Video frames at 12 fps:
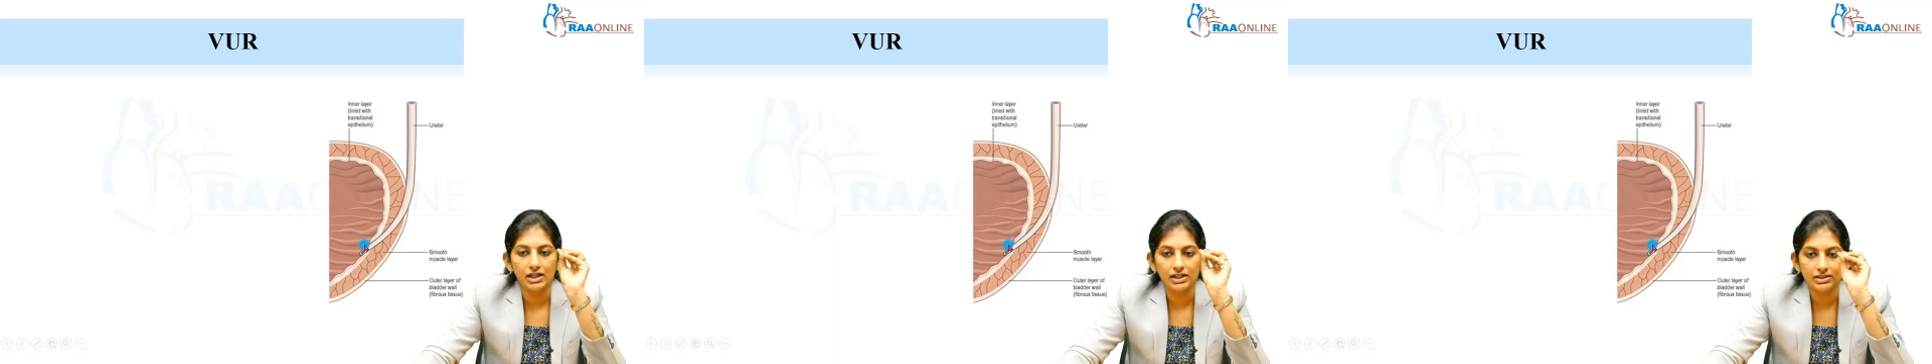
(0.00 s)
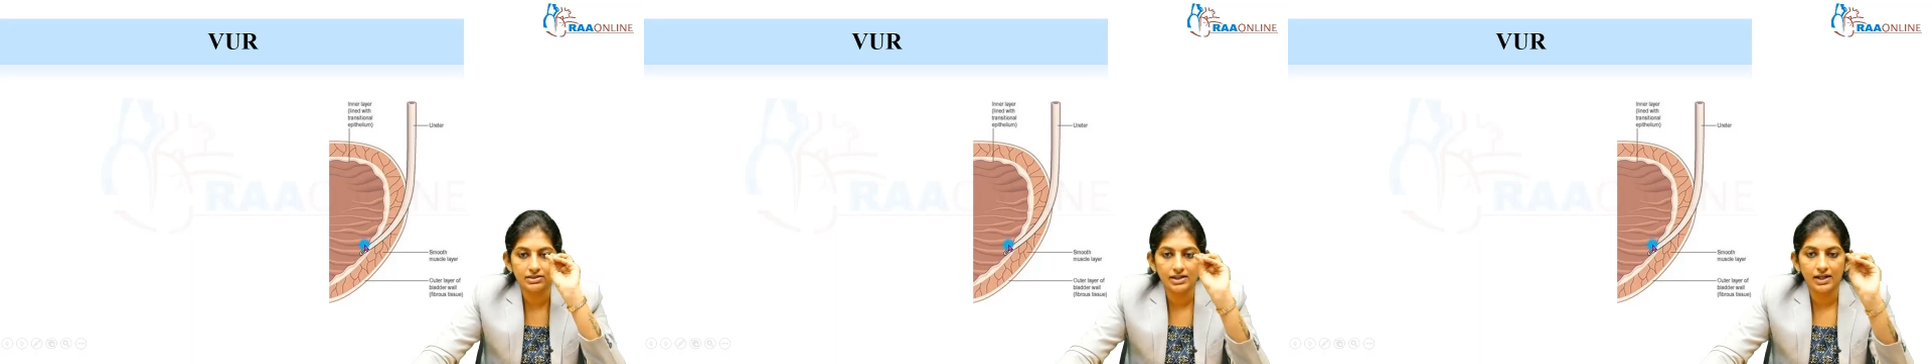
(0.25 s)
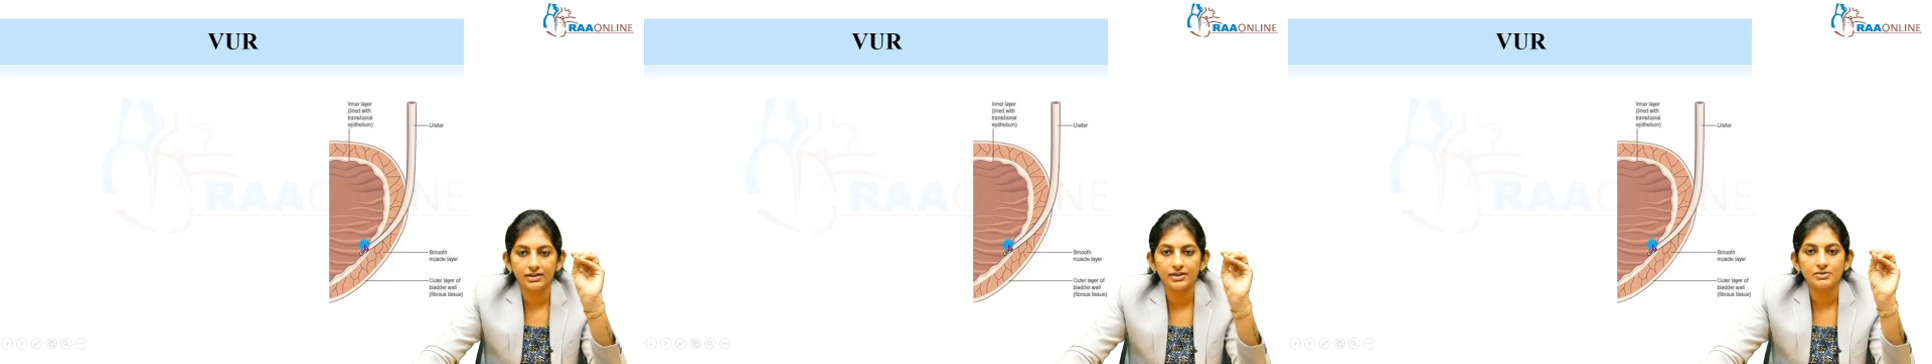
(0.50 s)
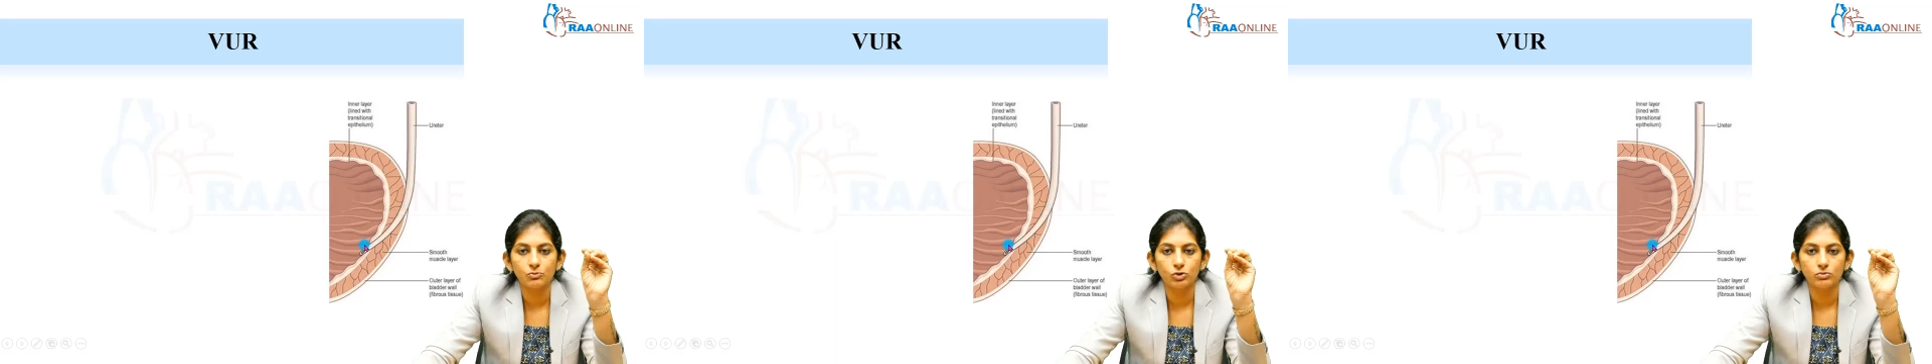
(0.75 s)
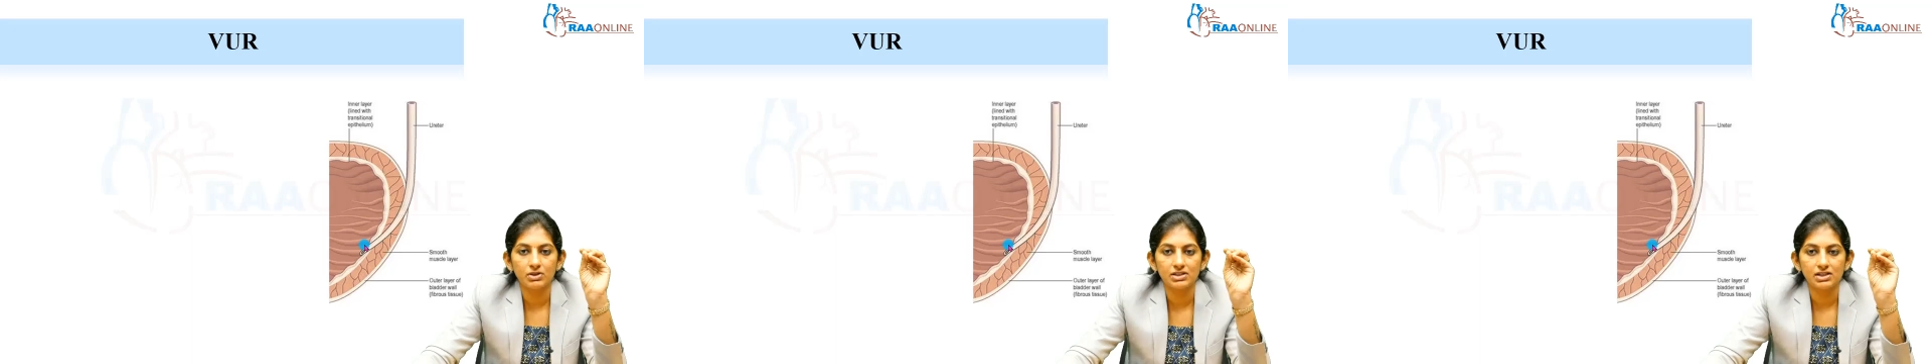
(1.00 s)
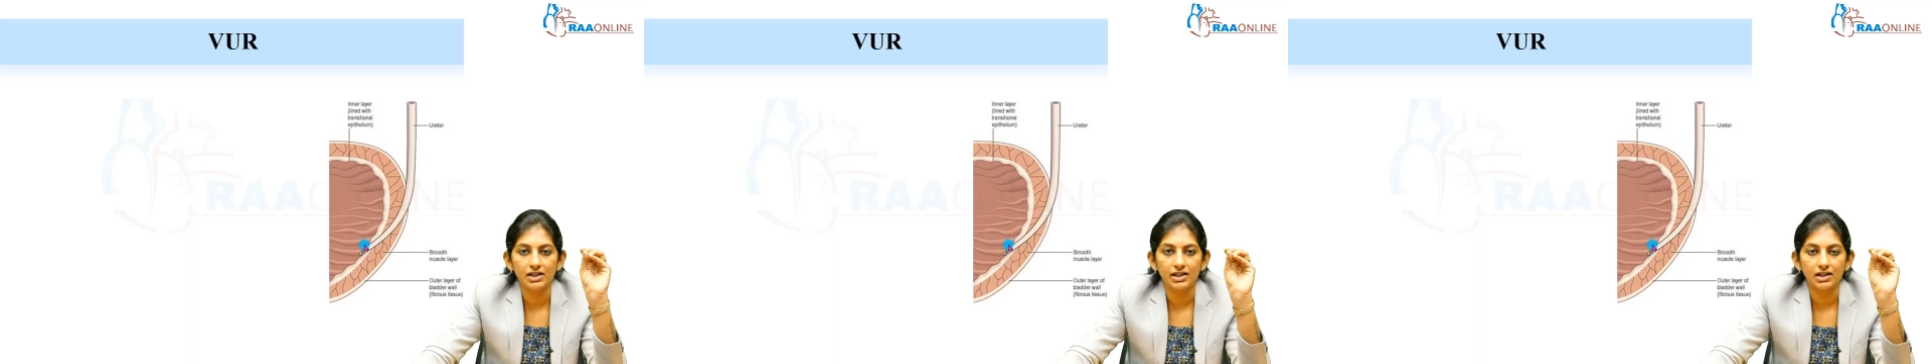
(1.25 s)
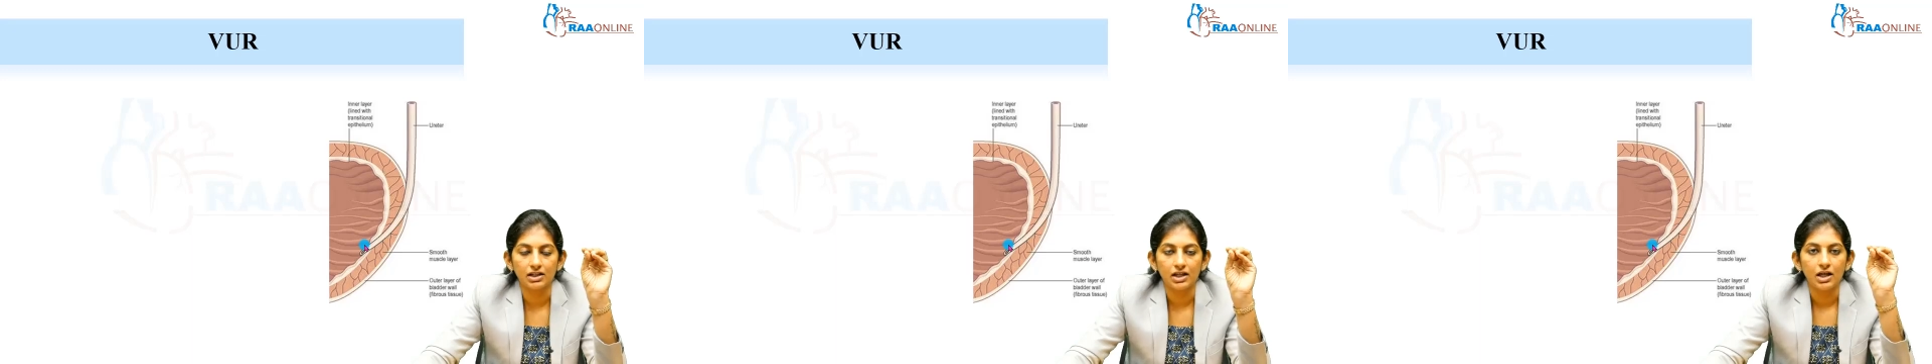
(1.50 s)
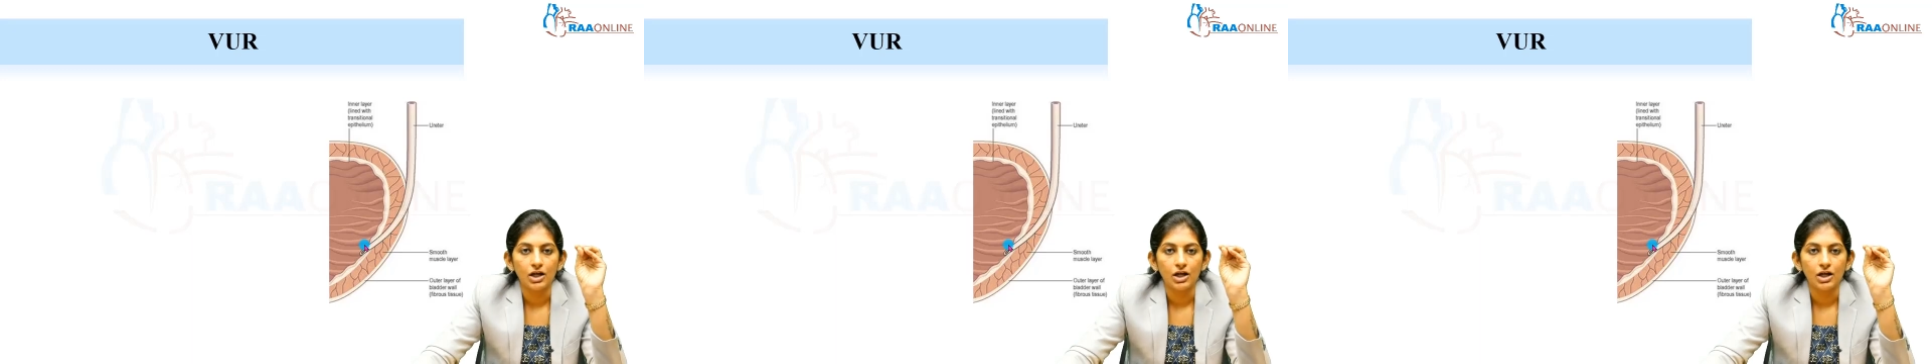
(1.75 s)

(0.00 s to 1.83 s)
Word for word: inside the smooth muscle layer.